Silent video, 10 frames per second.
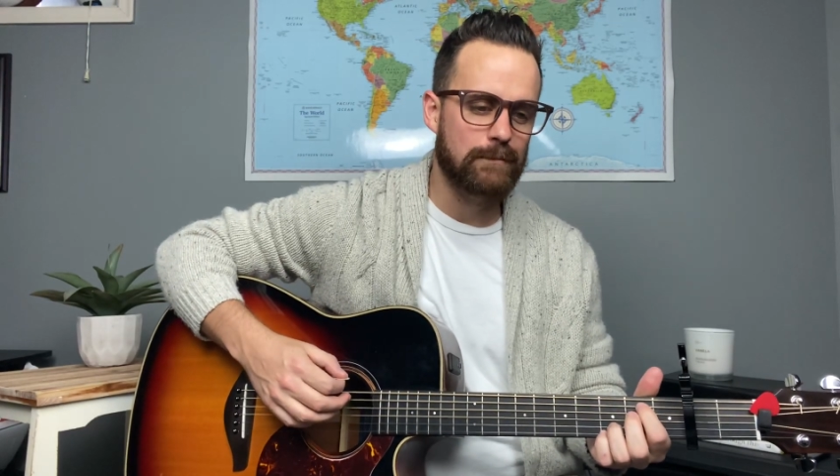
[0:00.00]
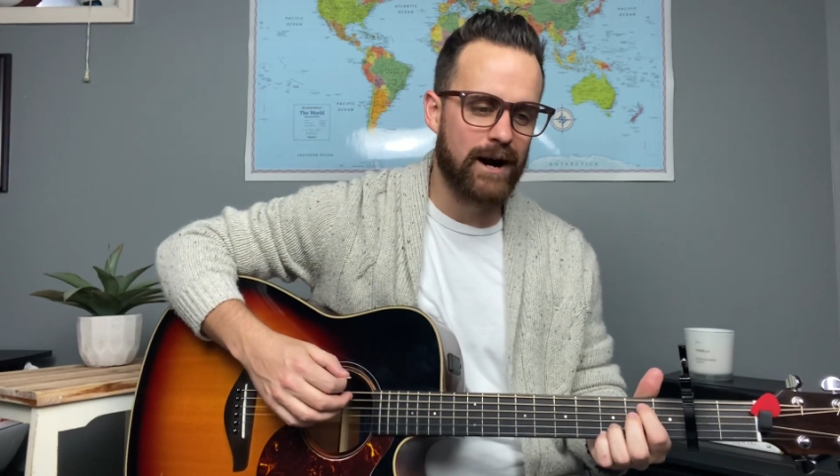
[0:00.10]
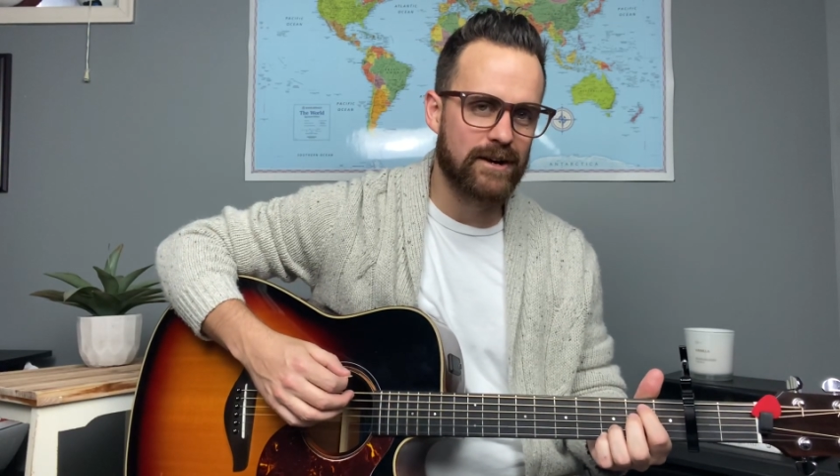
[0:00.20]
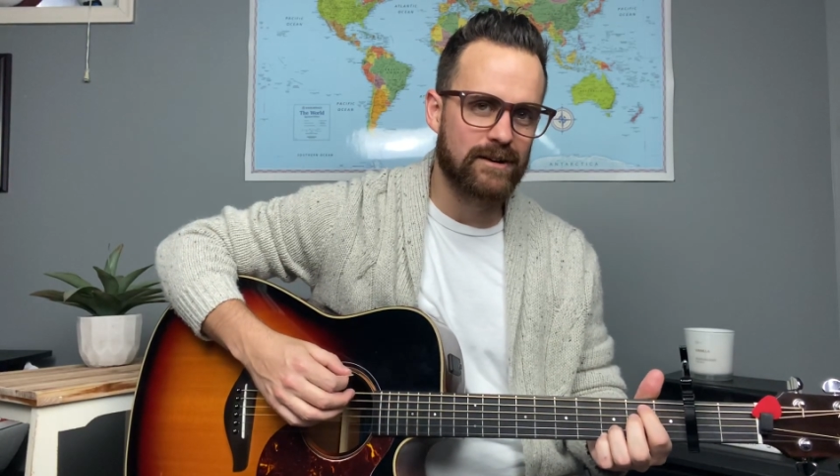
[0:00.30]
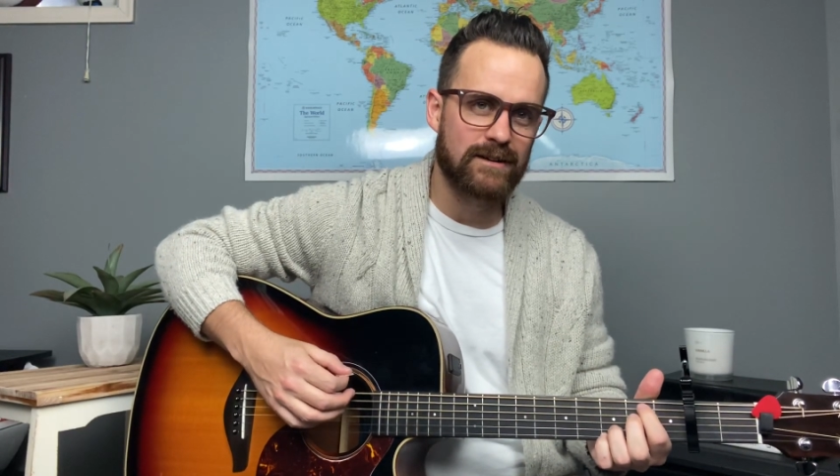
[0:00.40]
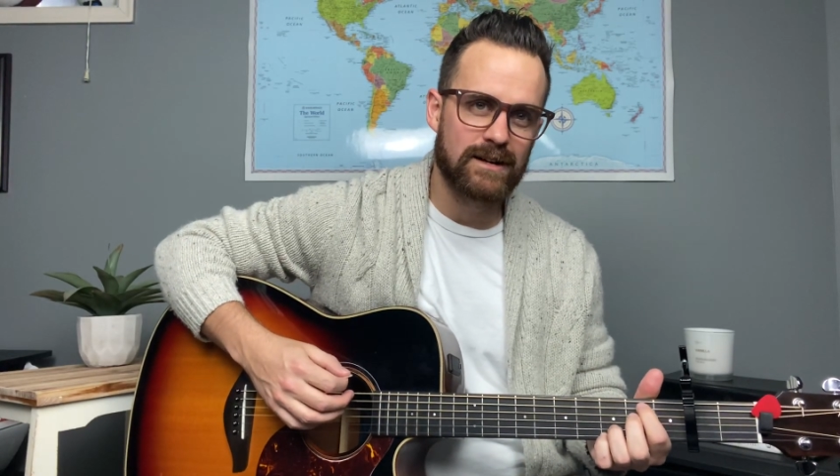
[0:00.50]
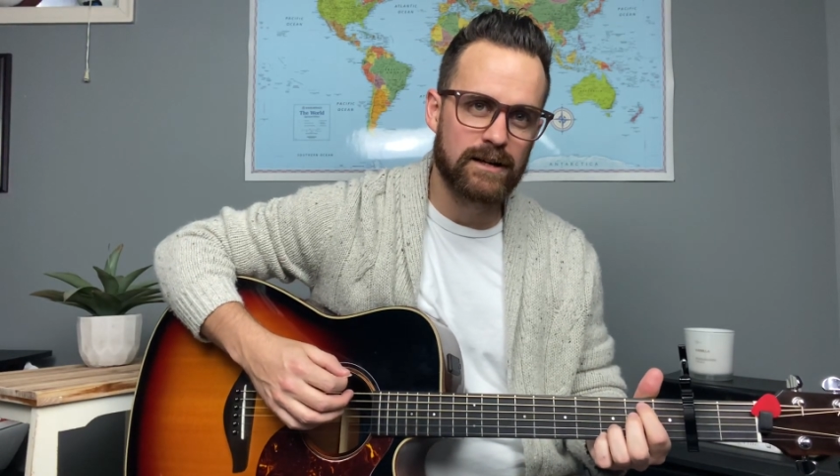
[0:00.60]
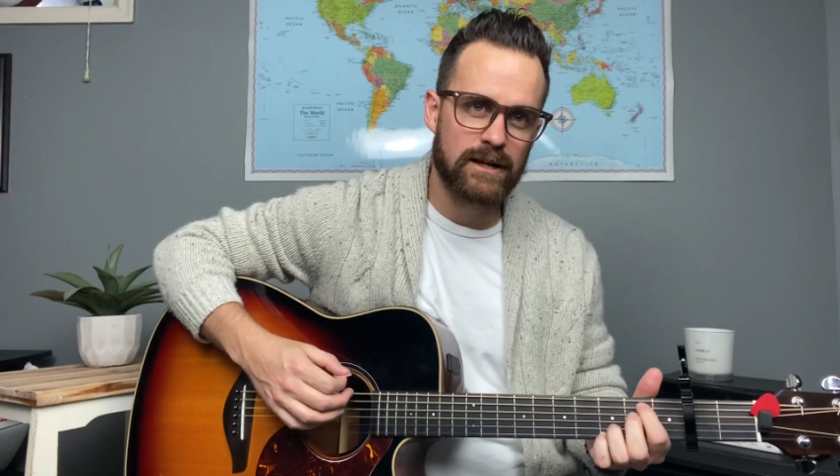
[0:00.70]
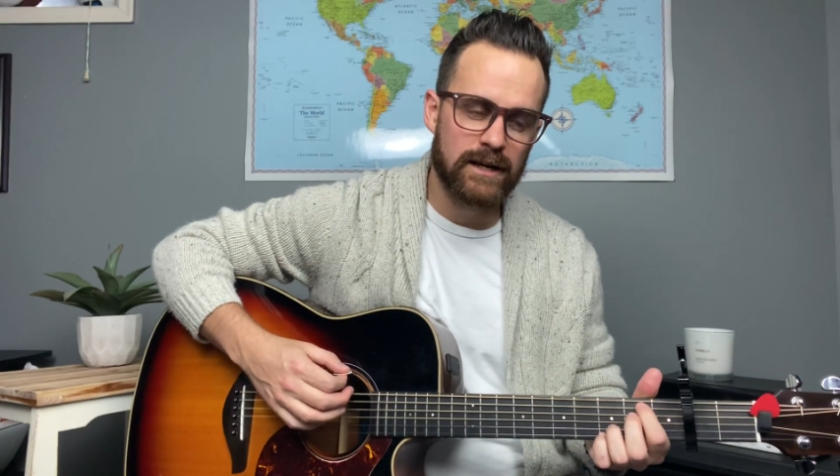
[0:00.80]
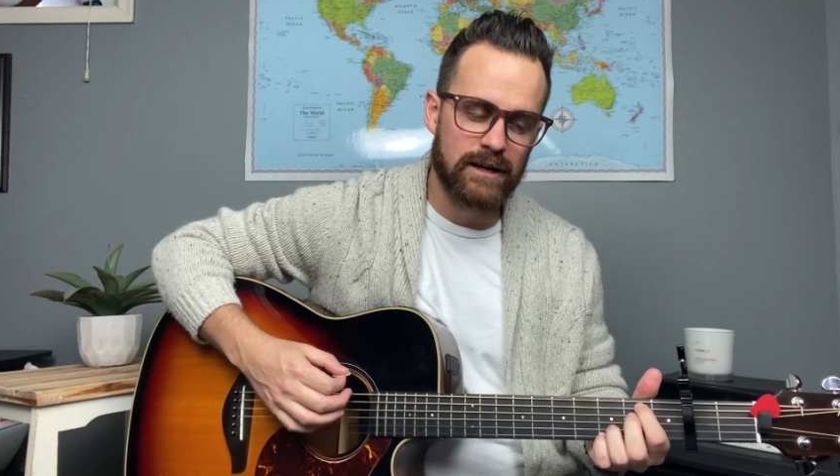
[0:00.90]
minor.
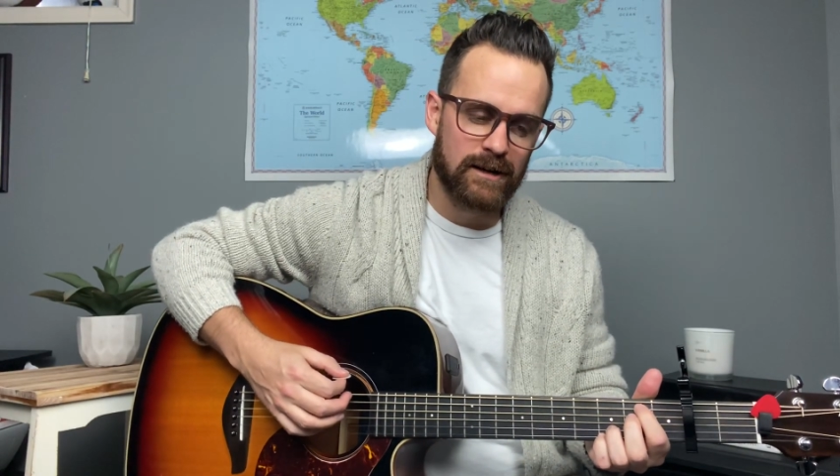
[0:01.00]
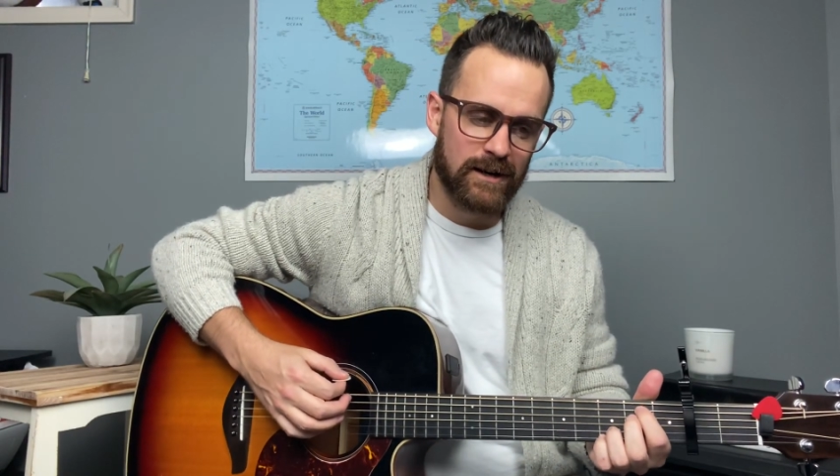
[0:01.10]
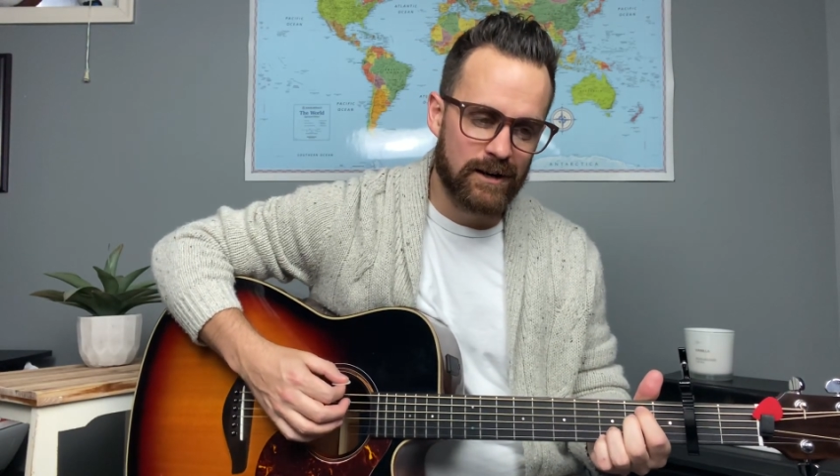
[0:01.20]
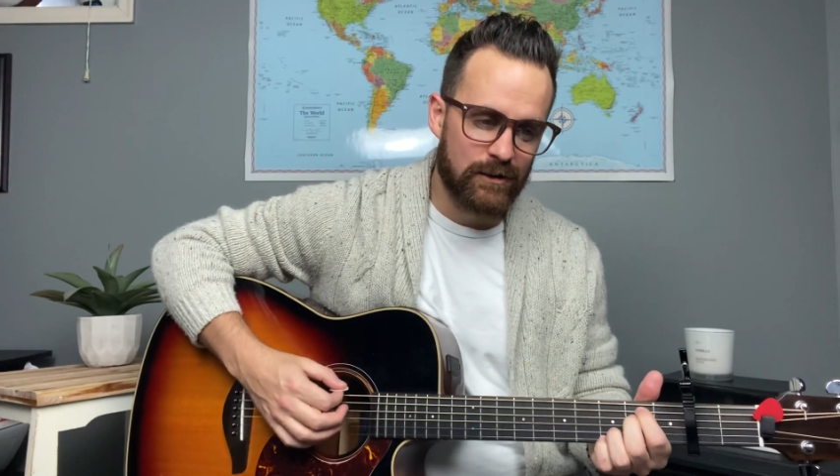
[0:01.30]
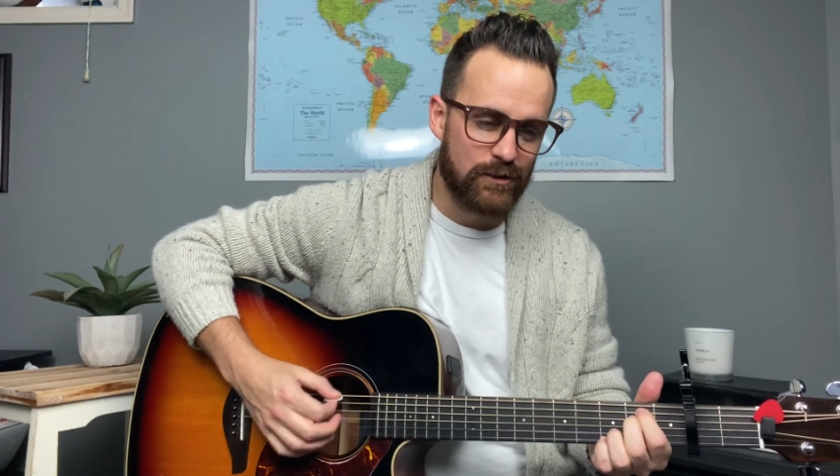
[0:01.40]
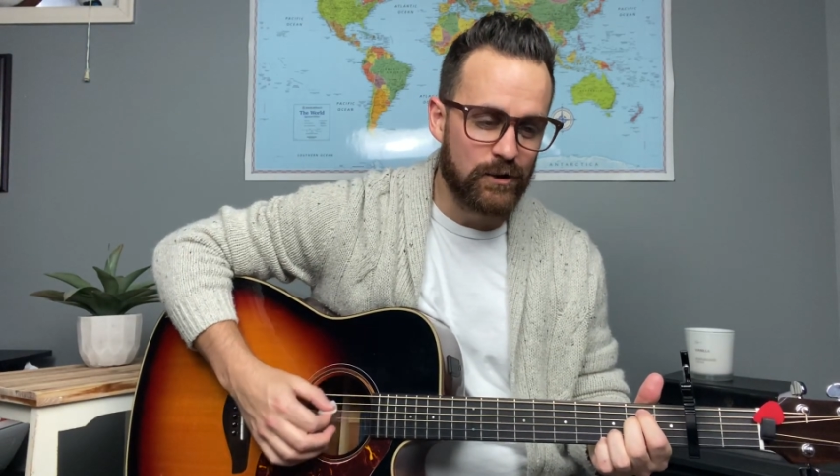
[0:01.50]
The